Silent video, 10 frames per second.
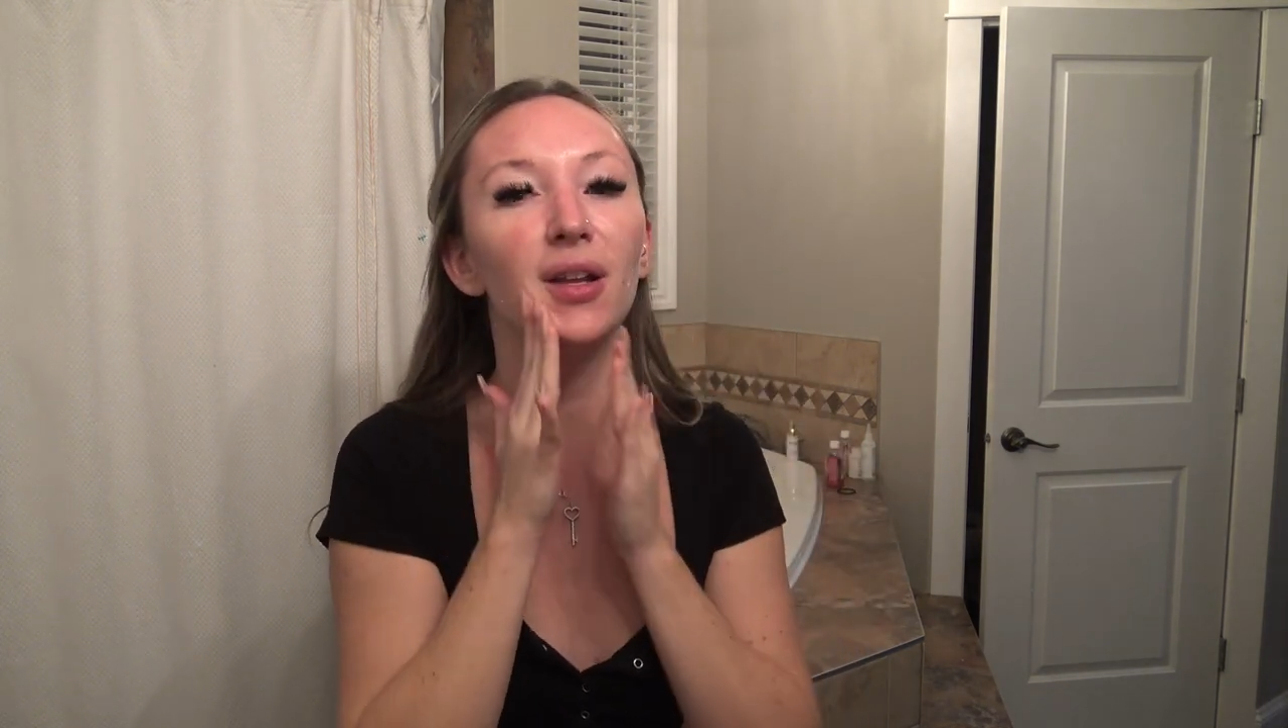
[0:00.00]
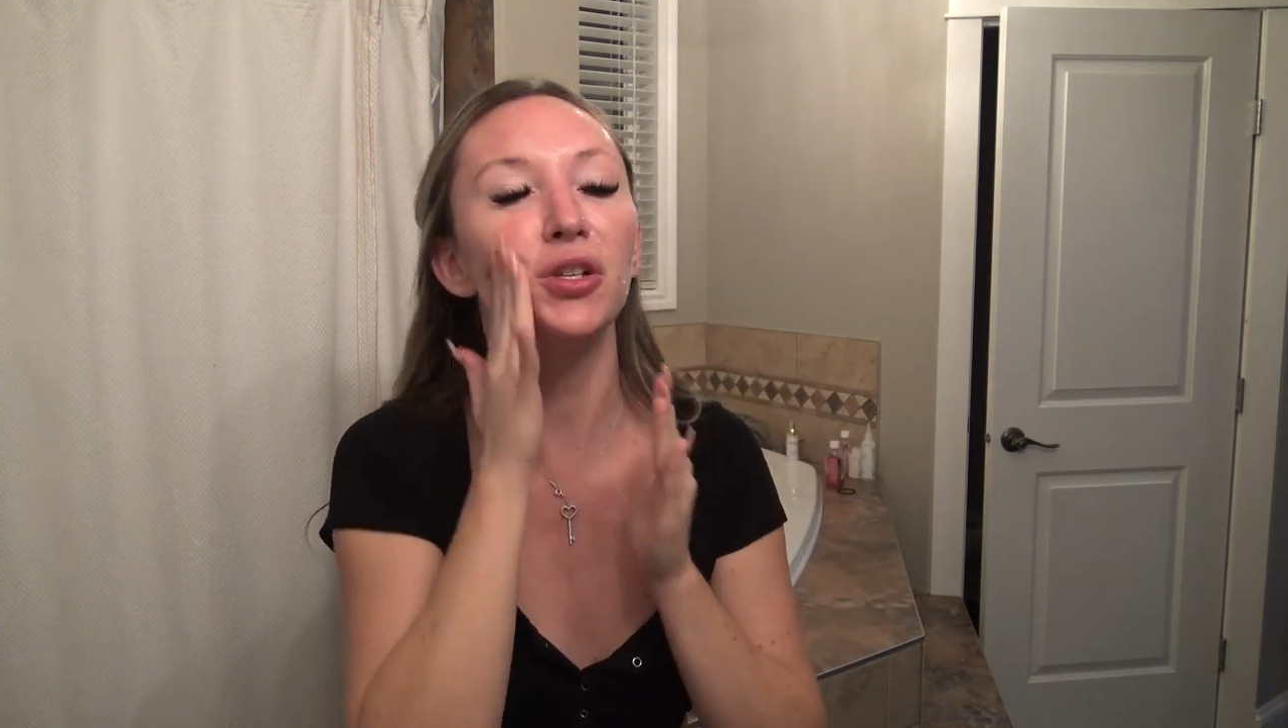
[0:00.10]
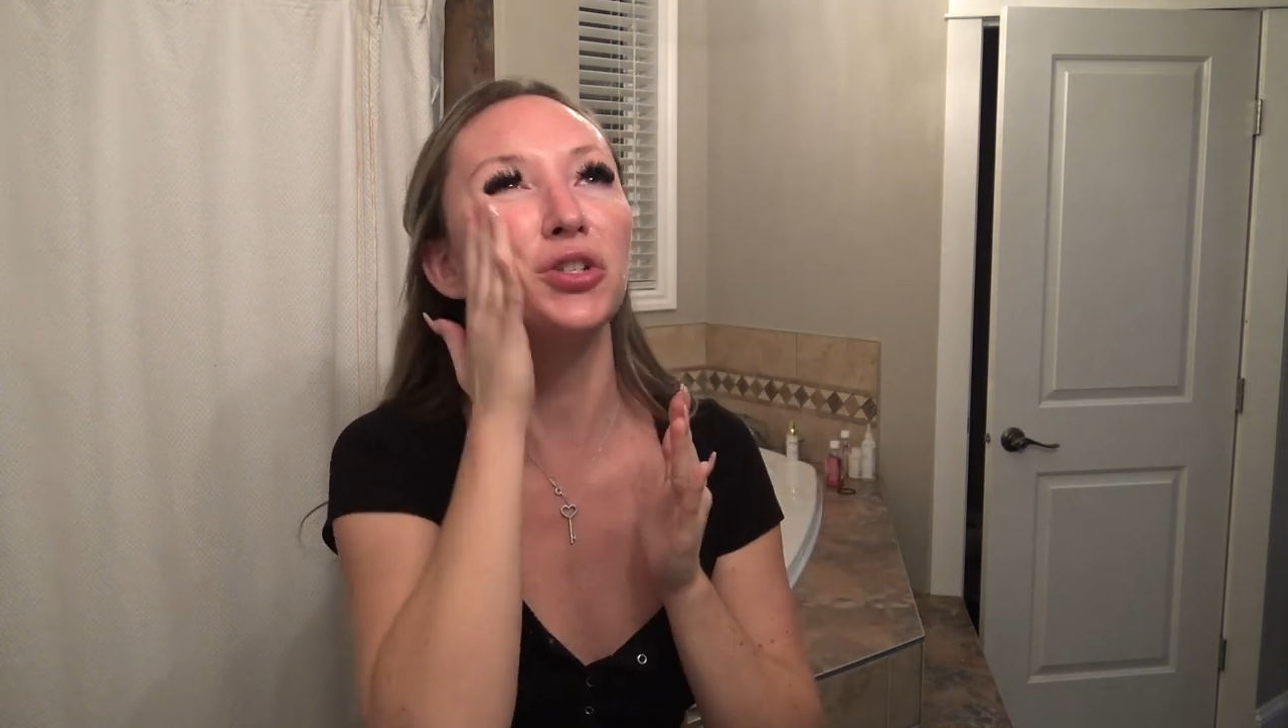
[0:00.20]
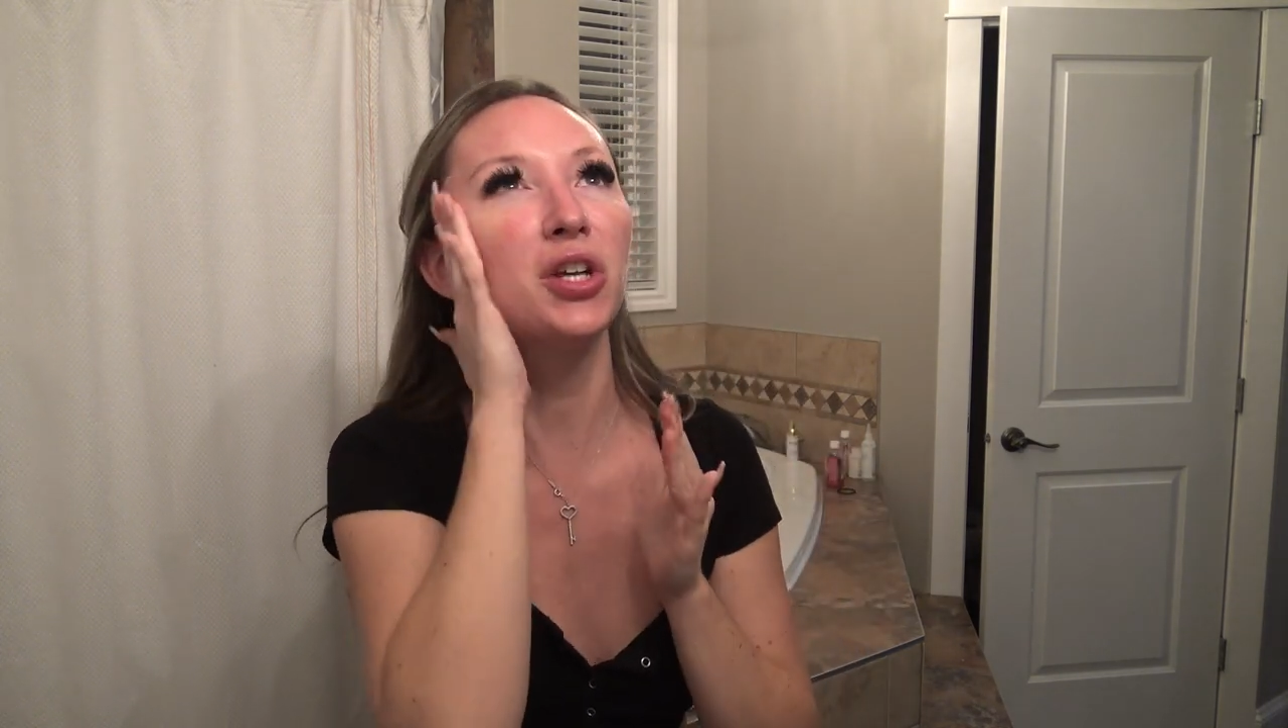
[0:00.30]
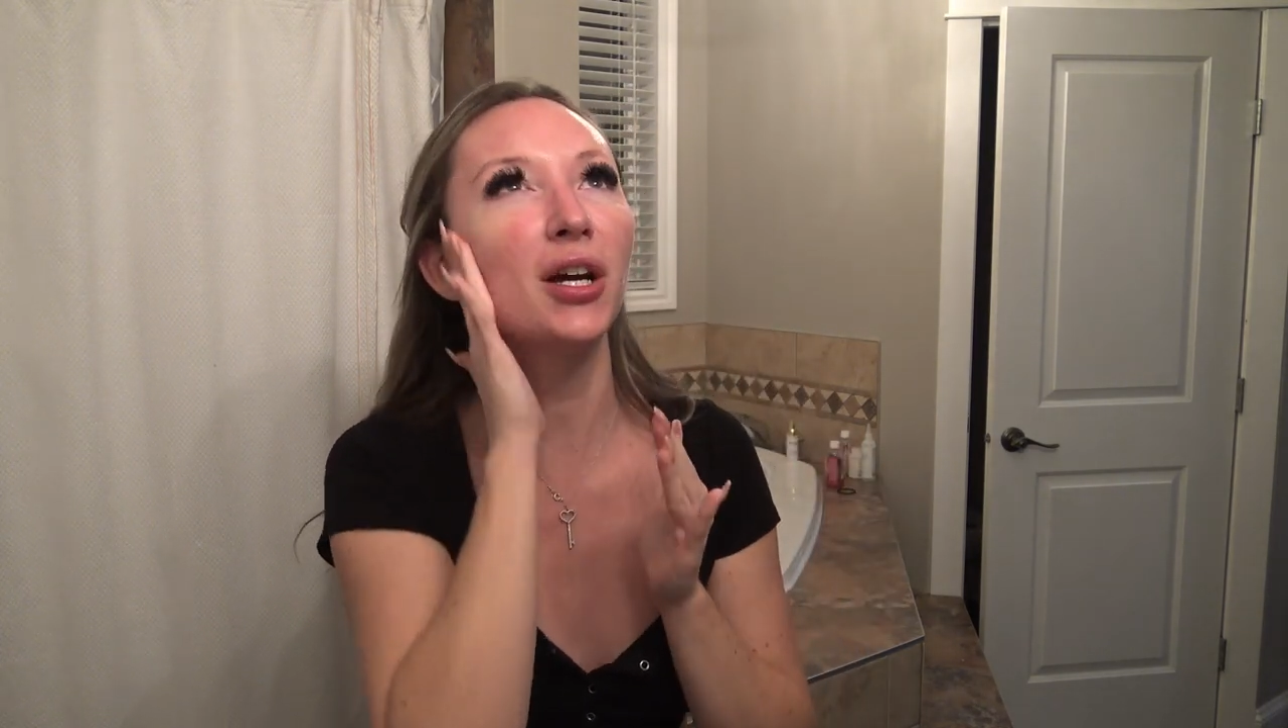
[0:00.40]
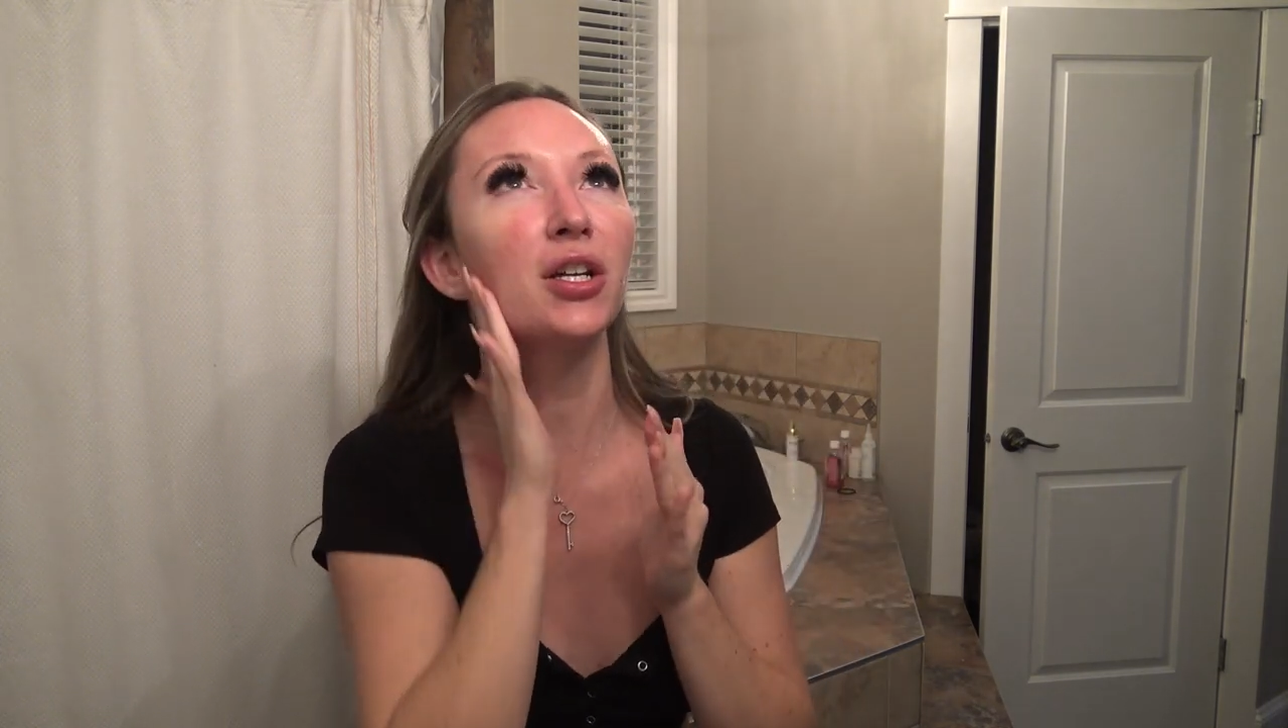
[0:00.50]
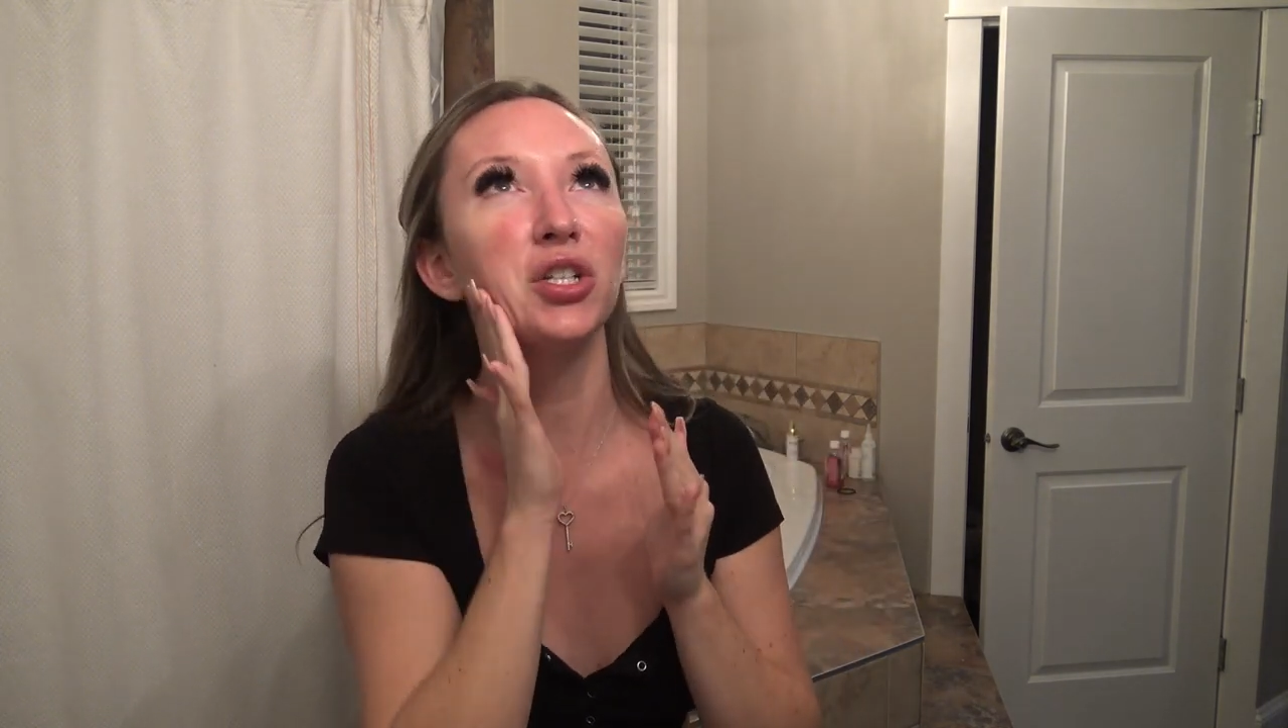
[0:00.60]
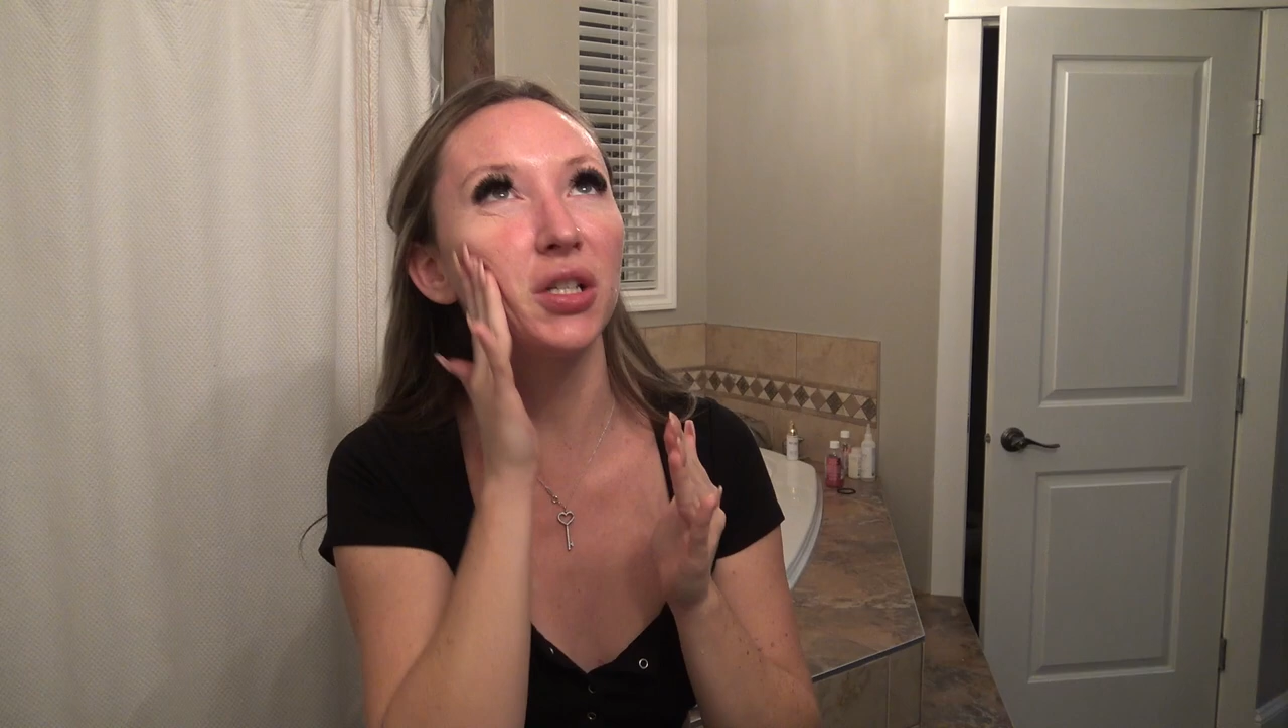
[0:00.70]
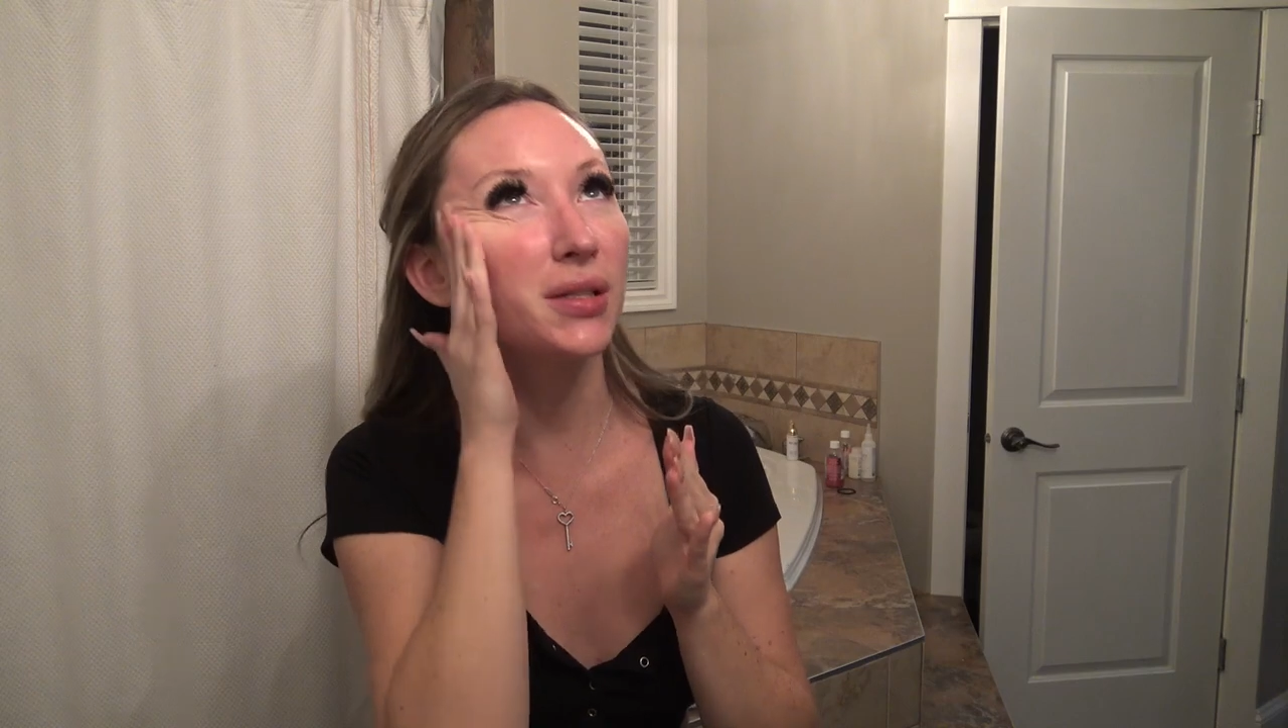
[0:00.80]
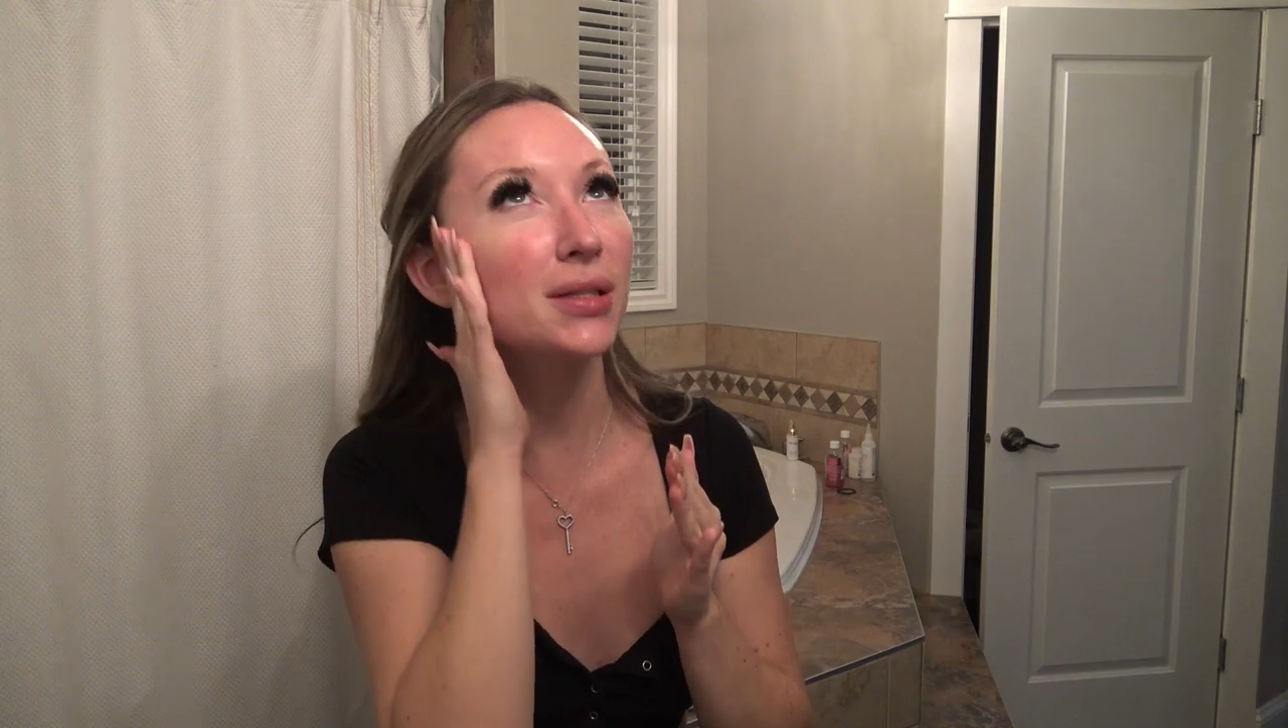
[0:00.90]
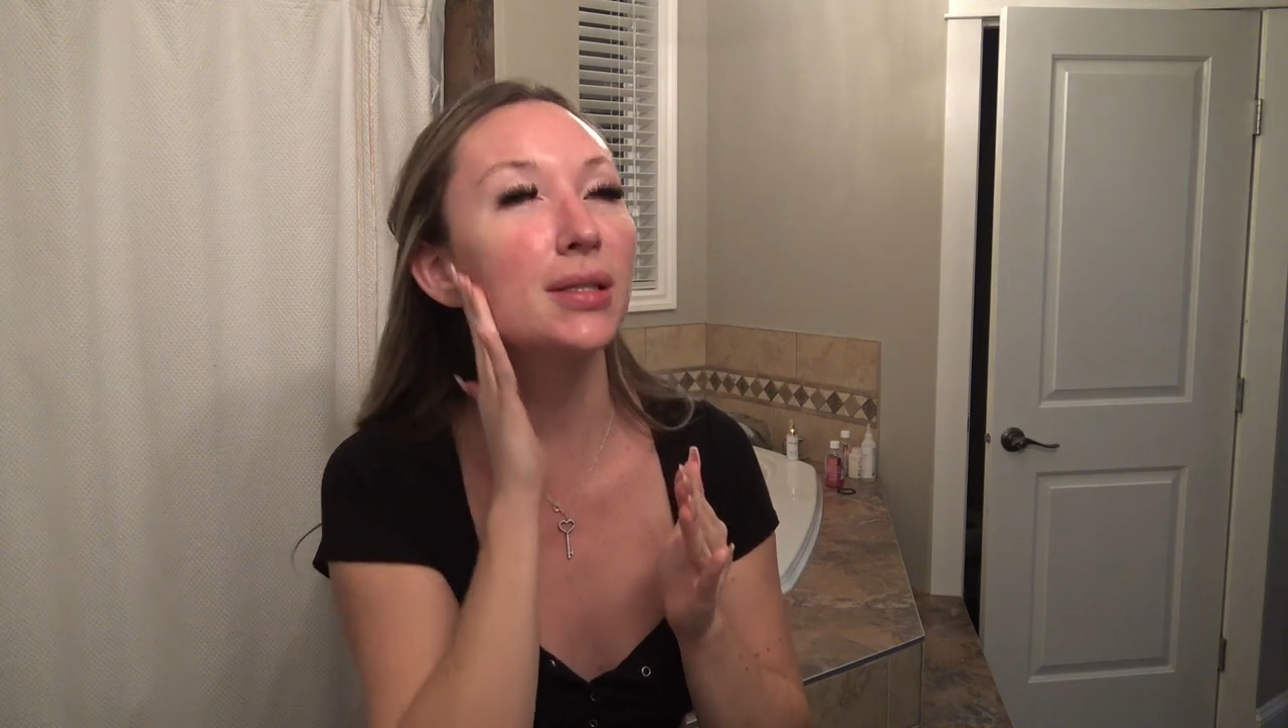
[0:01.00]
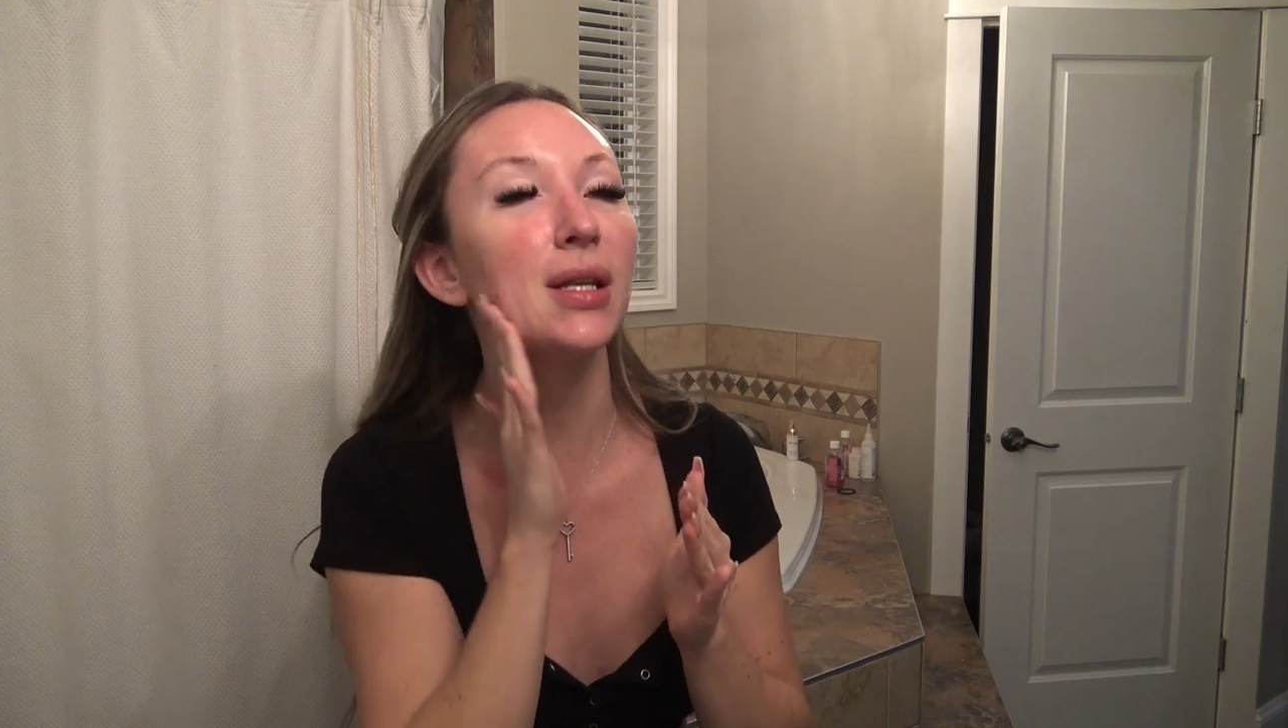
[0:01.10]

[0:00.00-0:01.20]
injections